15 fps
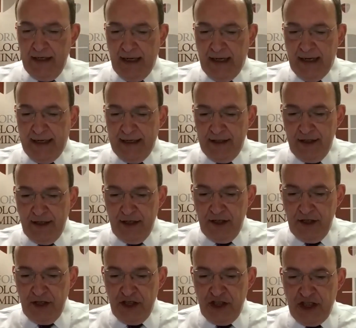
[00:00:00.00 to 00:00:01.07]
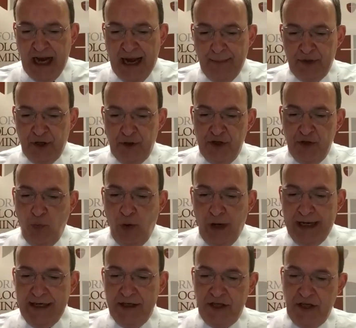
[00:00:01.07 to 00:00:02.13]
uh chapters
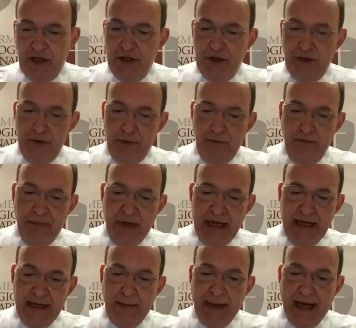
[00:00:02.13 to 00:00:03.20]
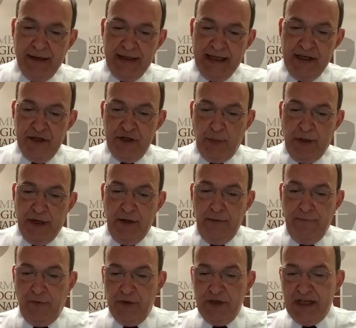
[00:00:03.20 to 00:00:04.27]
1 and 2 being about Israel
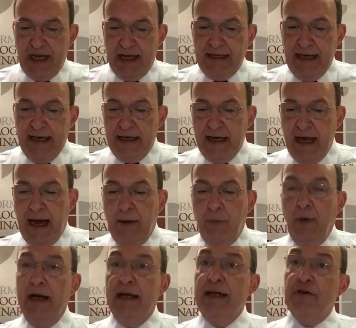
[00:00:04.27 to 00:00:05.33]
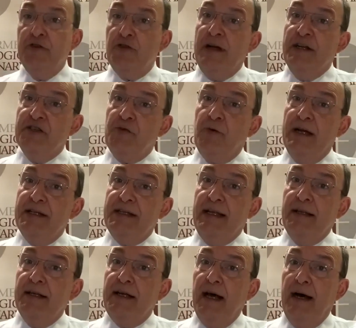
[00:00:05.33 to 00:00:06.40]
forsaking Yahweh and
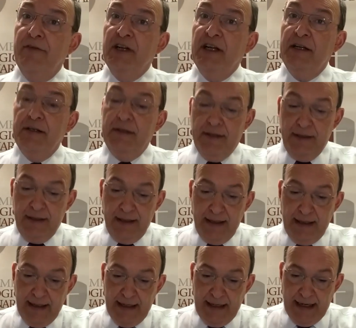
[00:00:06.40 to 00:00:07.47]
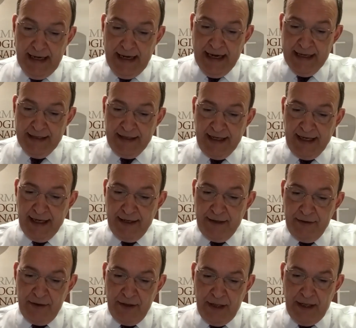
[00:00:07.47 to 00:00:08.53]
transgressing the covenant. And
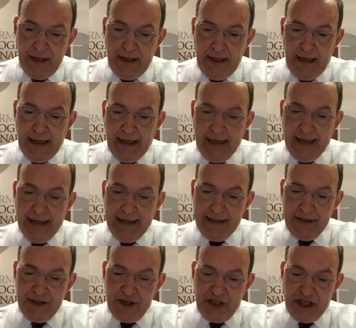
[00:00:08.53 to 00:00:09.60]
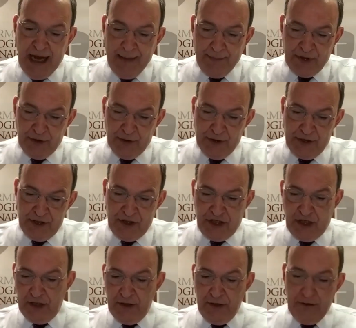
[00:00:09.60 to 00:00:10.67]
then uh, chapters
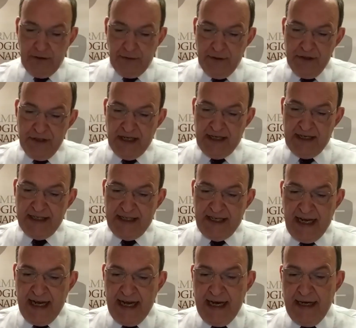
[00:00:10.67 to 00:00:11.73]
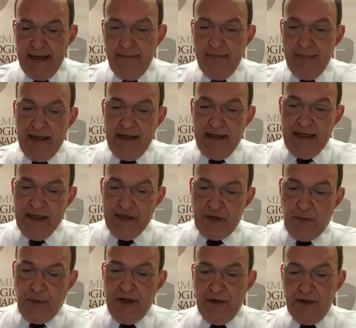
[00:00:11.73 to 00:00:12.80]
2 through 16,
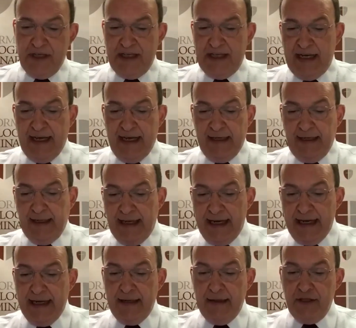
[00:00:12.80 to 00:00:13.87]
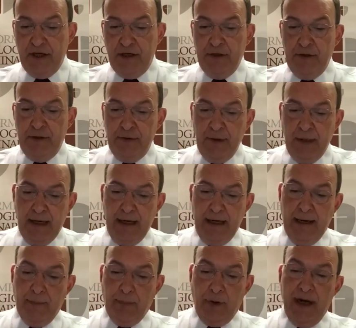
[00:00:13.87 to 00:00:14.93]
Israel's sin leading to
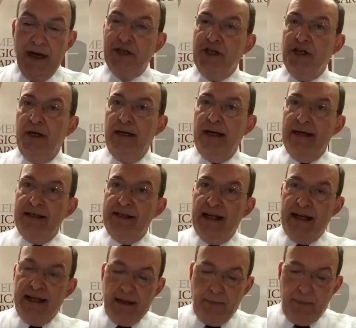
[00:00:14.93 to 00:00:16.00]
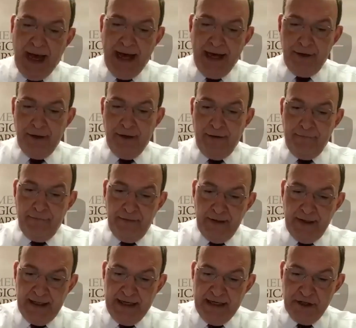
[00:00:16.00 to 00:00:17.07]
oppression and seeing a pattern of
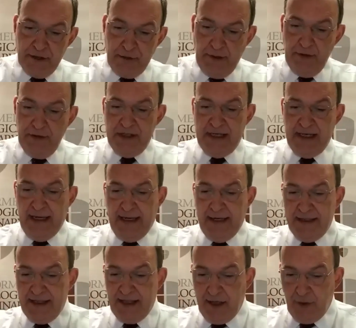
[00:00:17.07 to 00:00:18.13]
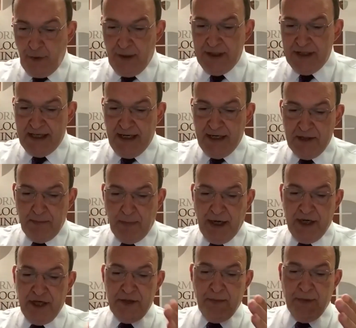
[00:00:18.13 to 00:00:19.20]
Israel sins, the Lord sends
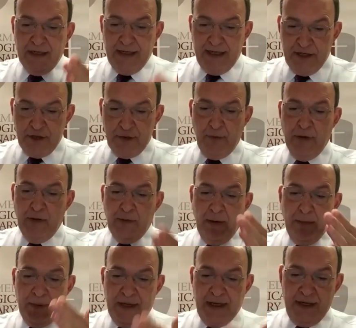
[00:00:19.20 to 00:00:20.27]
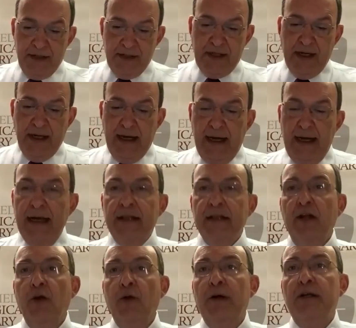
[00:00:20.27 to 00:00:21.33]
punishment, Israel repents, and the
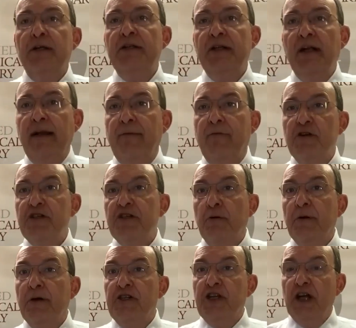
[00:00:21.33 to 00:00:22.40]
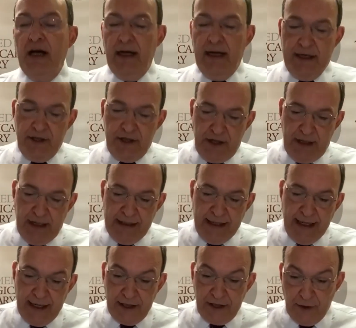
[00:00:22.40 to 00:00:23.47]
Lord delivers through a judge. And
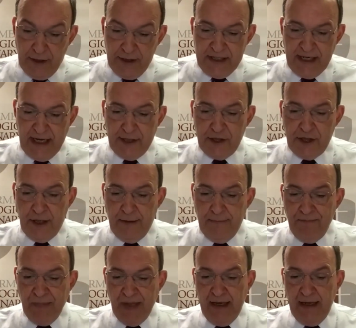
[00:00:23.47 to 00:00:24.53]
then a third section